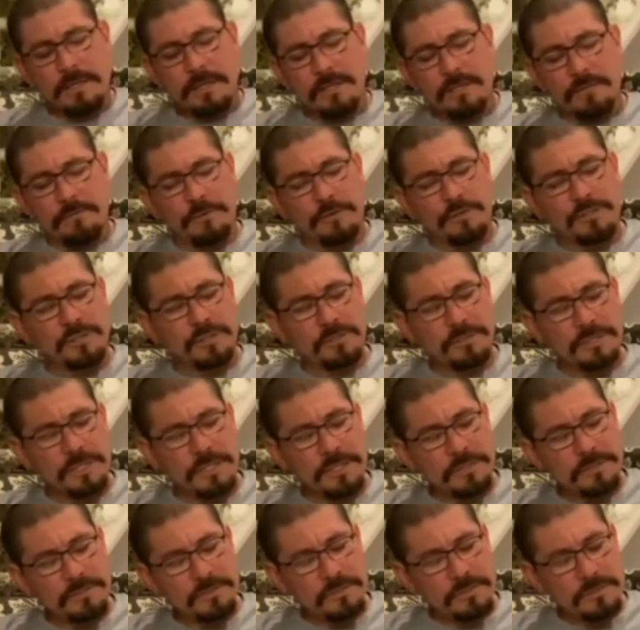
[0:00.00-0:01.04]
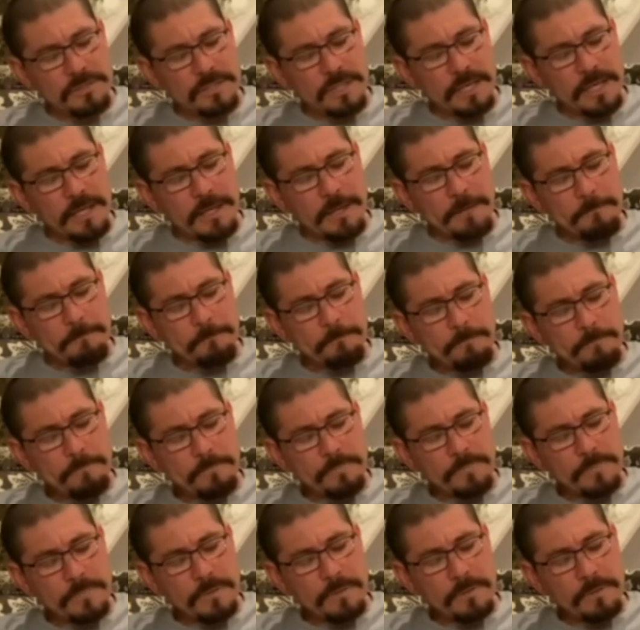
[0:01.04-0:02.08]
The verse continues to say,
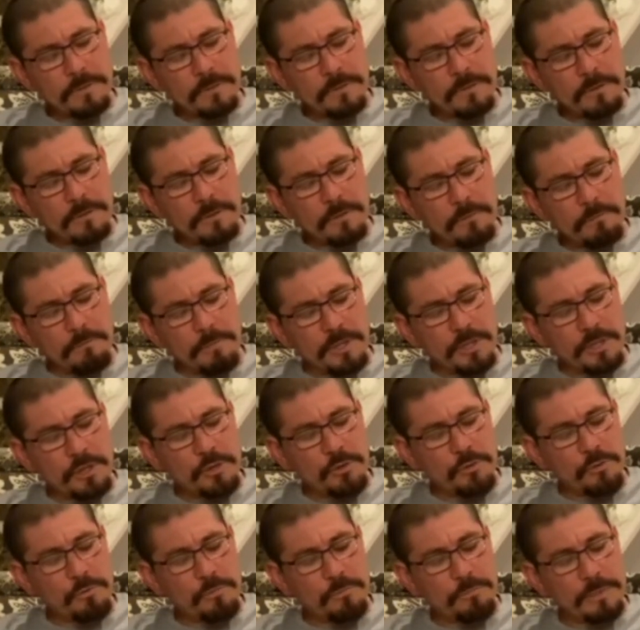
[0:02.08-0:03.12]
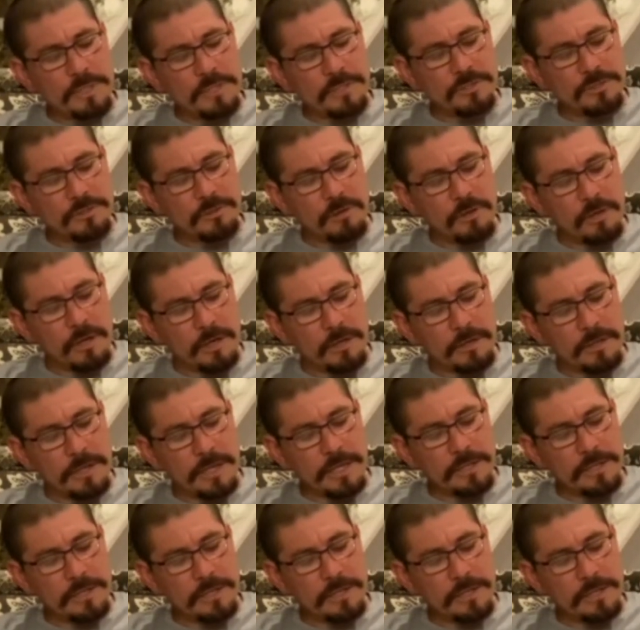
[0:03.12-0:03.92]
"But you be strong